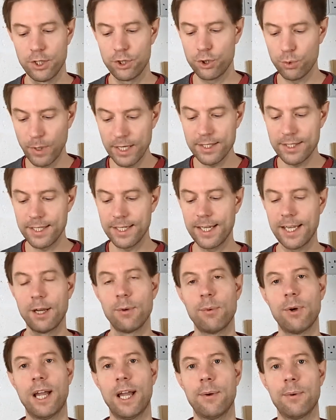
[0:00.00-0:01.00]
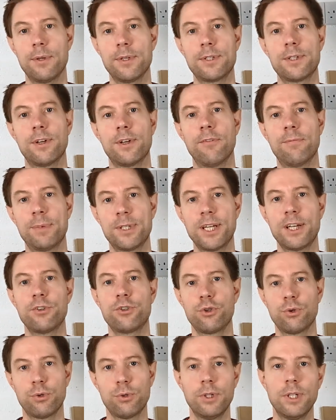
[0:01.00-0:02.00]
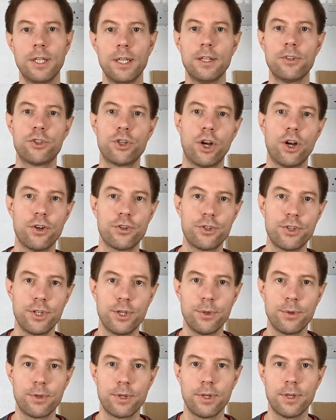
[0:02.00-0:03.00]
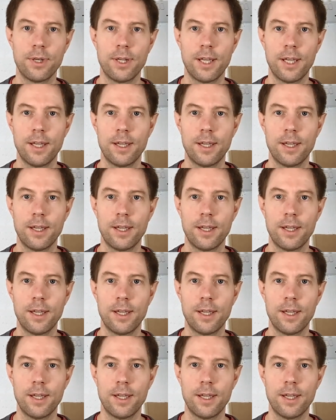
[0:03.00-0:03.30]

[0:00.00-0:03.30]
20 kilowatt hours of potential charge that you can